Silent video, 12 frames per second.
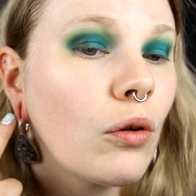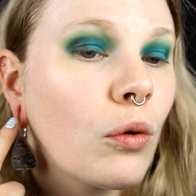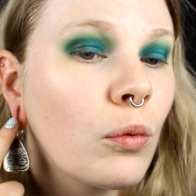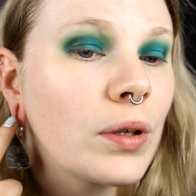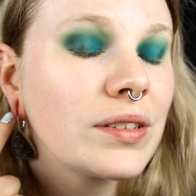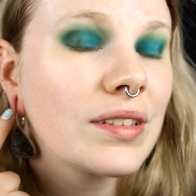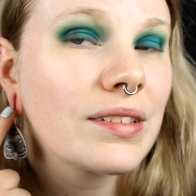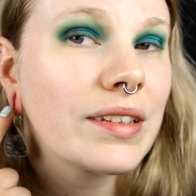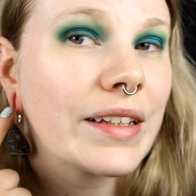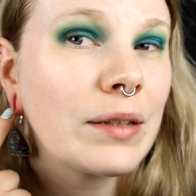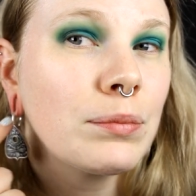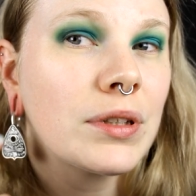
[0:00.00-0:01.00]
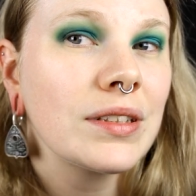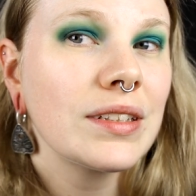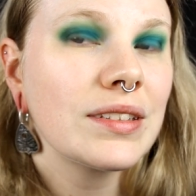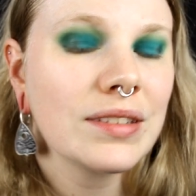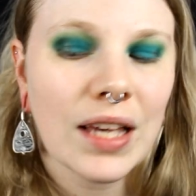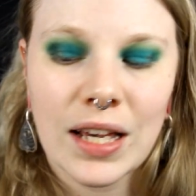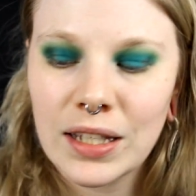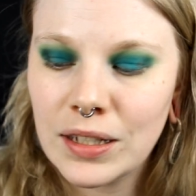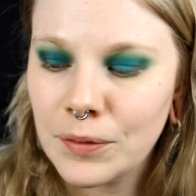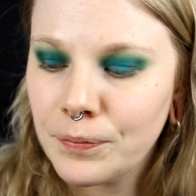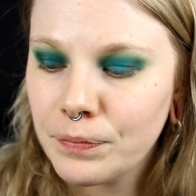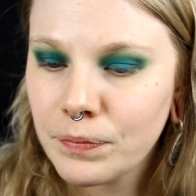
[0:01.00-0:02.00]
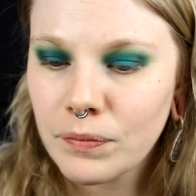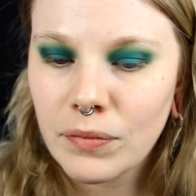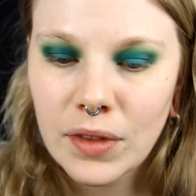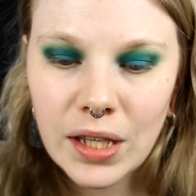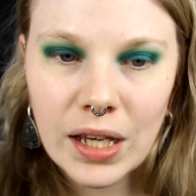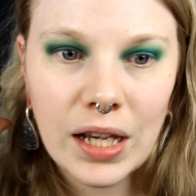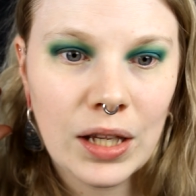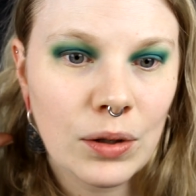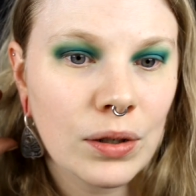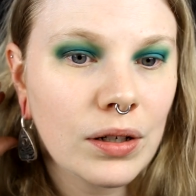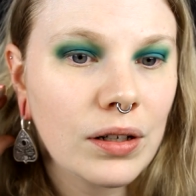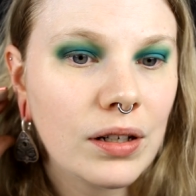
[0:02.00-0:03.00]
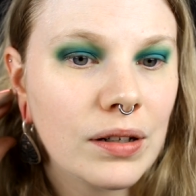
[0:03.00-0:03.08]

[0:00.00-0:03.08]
always sleep on this side and